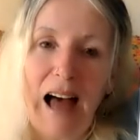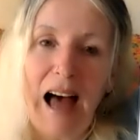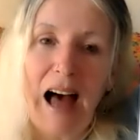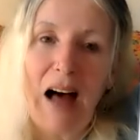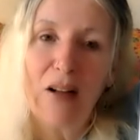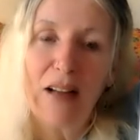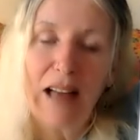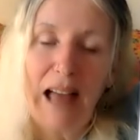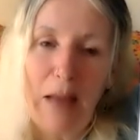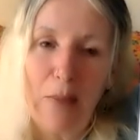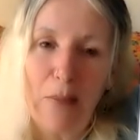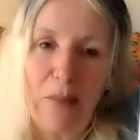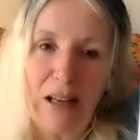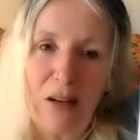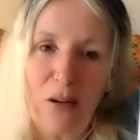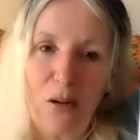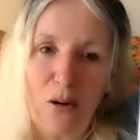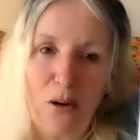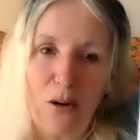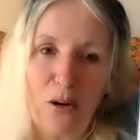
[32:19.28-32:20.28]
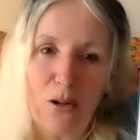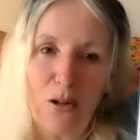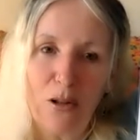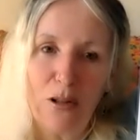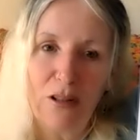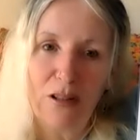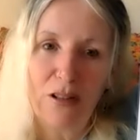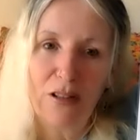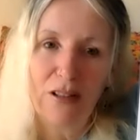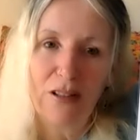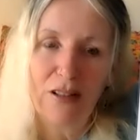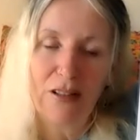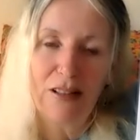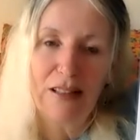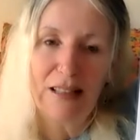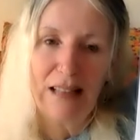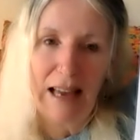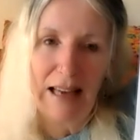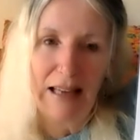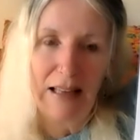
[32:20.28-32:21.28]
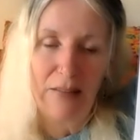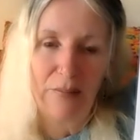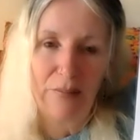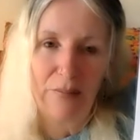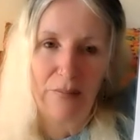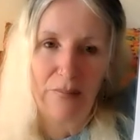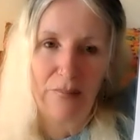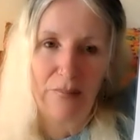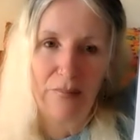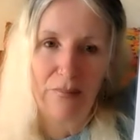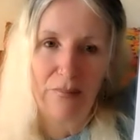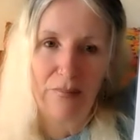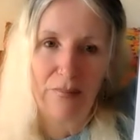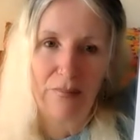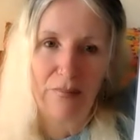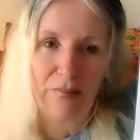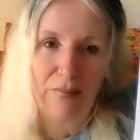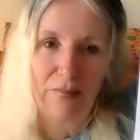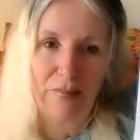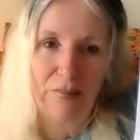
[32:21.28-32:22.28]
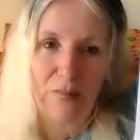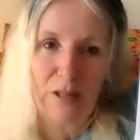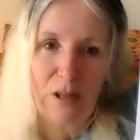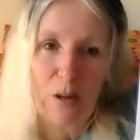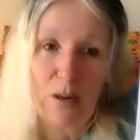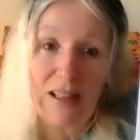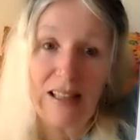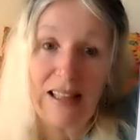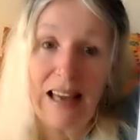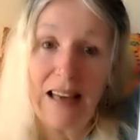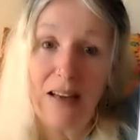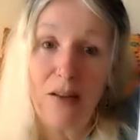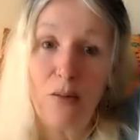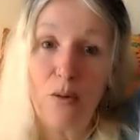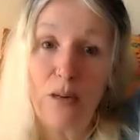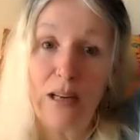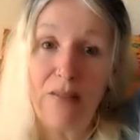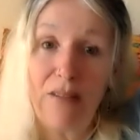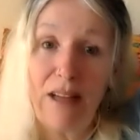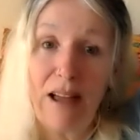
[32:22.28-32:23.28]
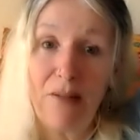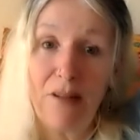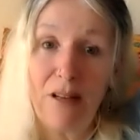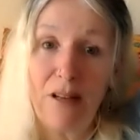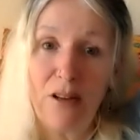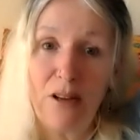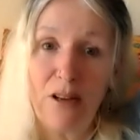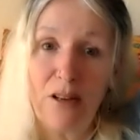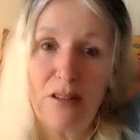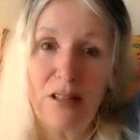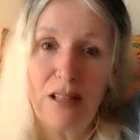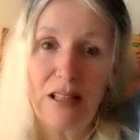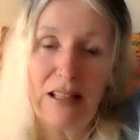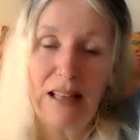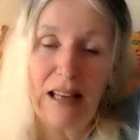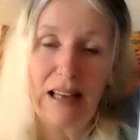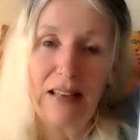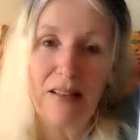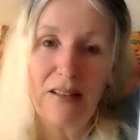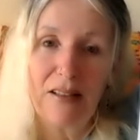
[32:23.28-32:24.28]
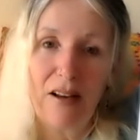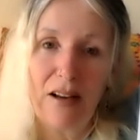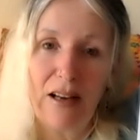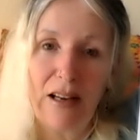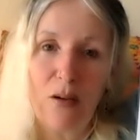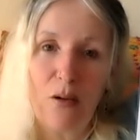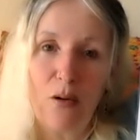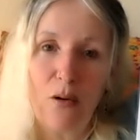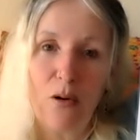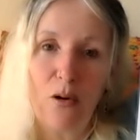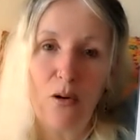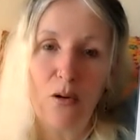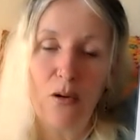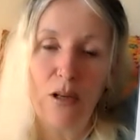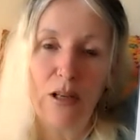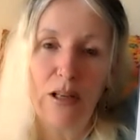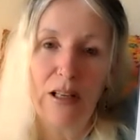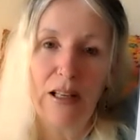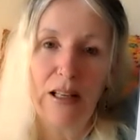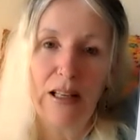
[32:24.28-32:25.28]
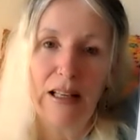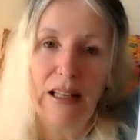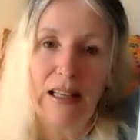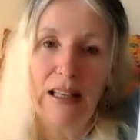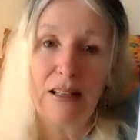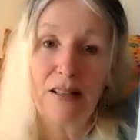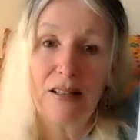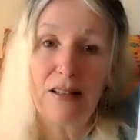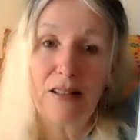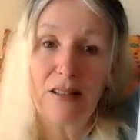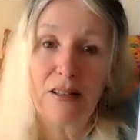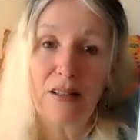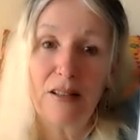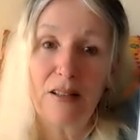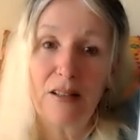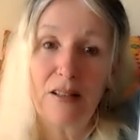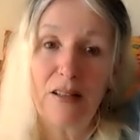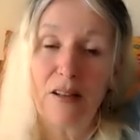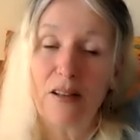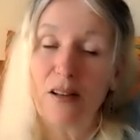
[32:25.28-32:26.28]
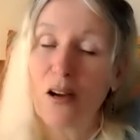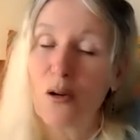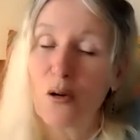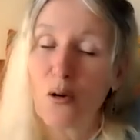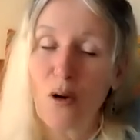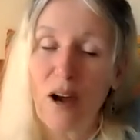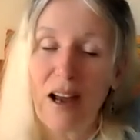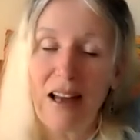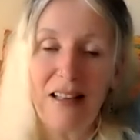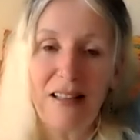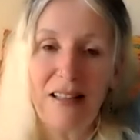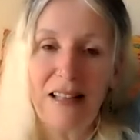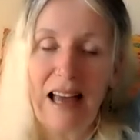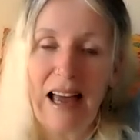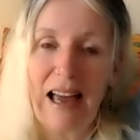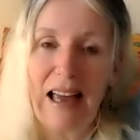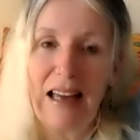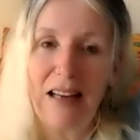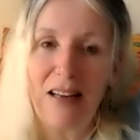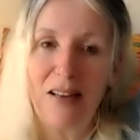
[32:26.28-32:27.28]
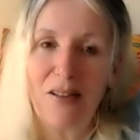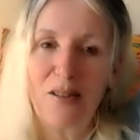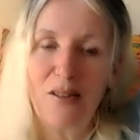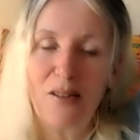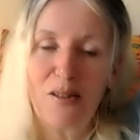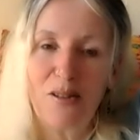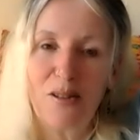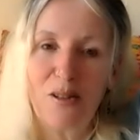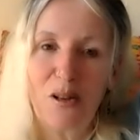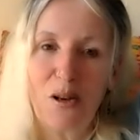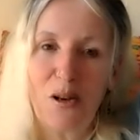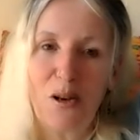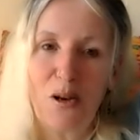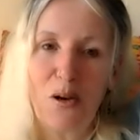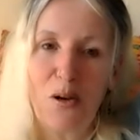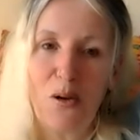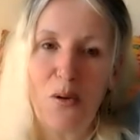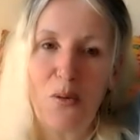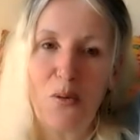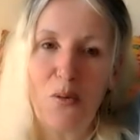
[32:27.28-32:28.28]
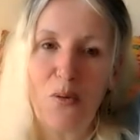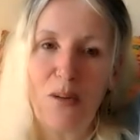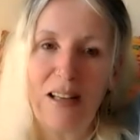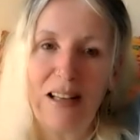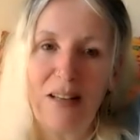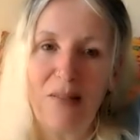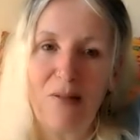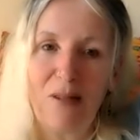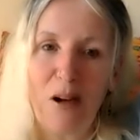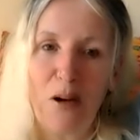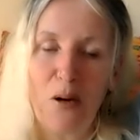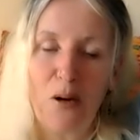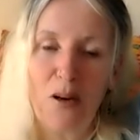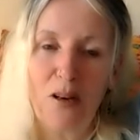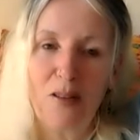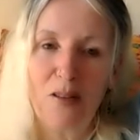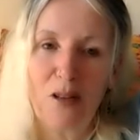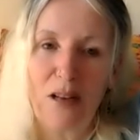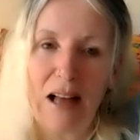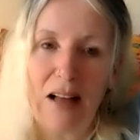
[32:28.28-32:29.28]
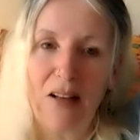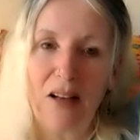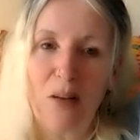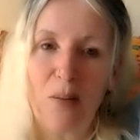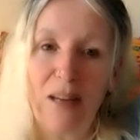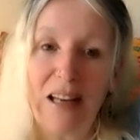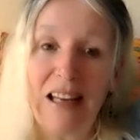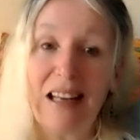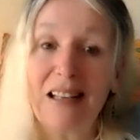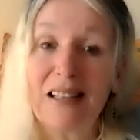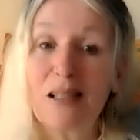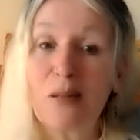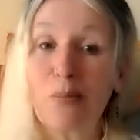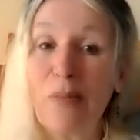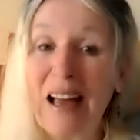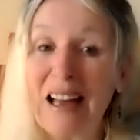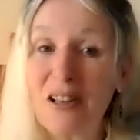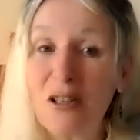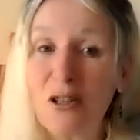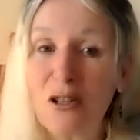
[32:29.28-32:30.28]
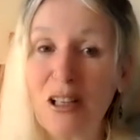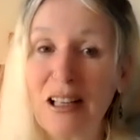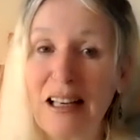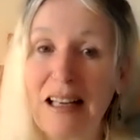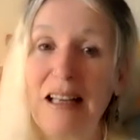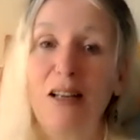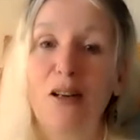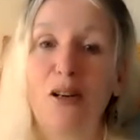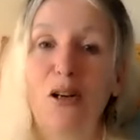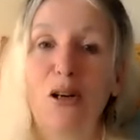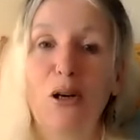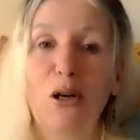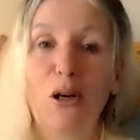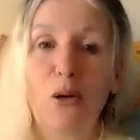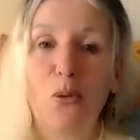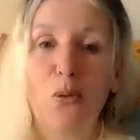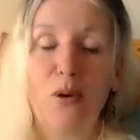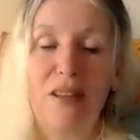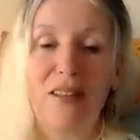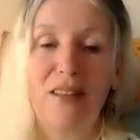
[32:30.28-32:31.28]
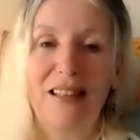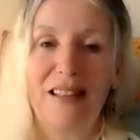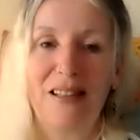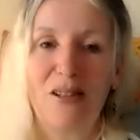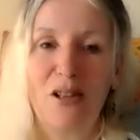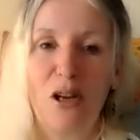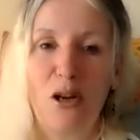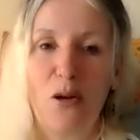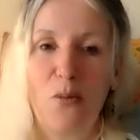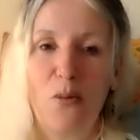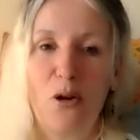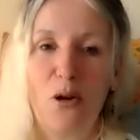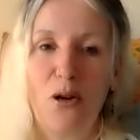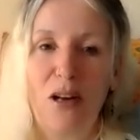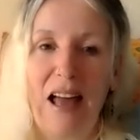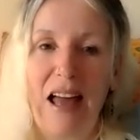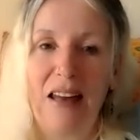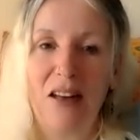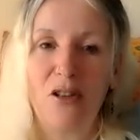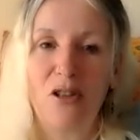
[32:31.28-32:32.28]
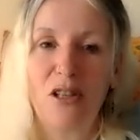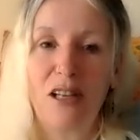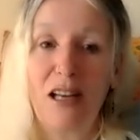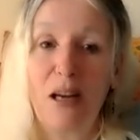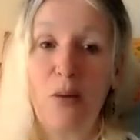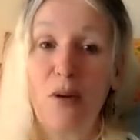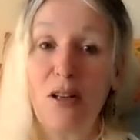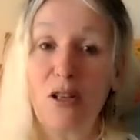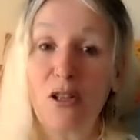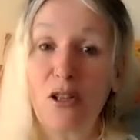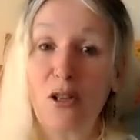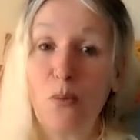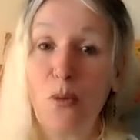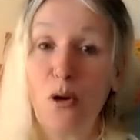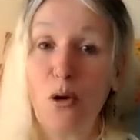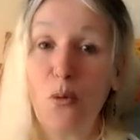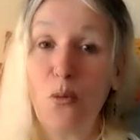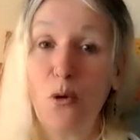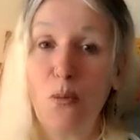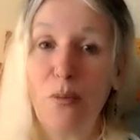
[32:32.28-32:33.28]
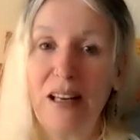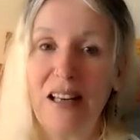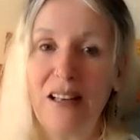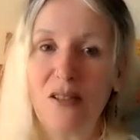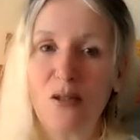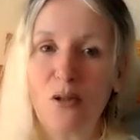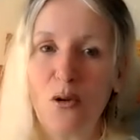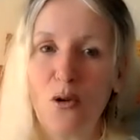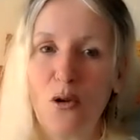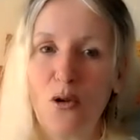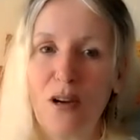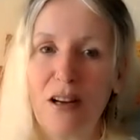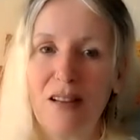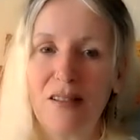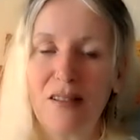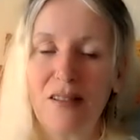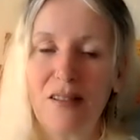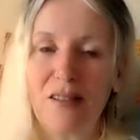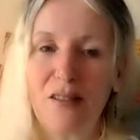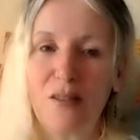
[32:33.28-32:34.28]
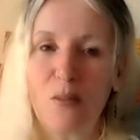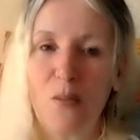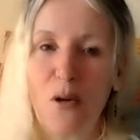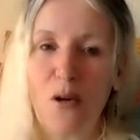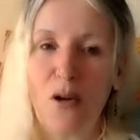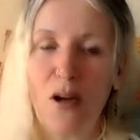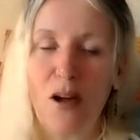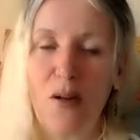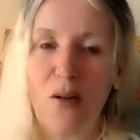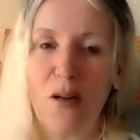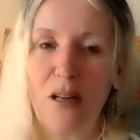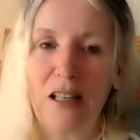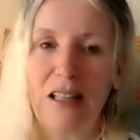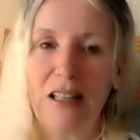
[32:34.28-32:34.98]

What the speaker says: alchemical day. So in day three of every 13-day cycle, it's a great day to really focus on alchemy, especially with this new moon energy, which the moon will be in Taurus tomorrow.